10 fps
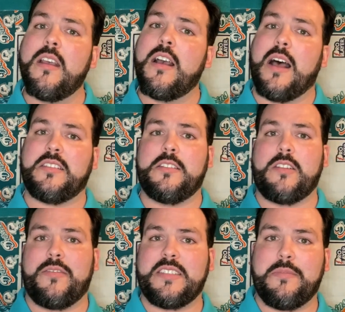Obviously, the
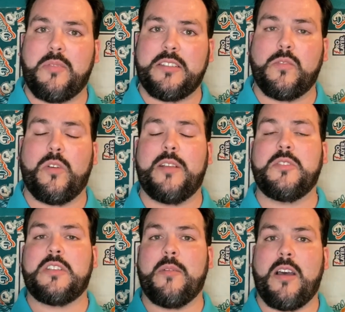Dolphins have Preston Williams,
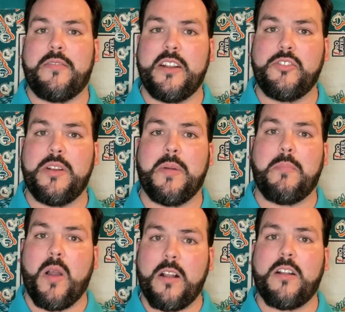who's coming off an injury, but
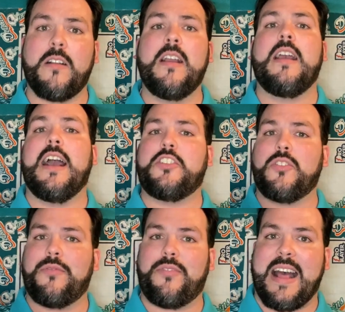Parker has
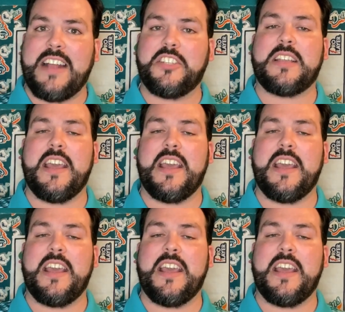shown flashes.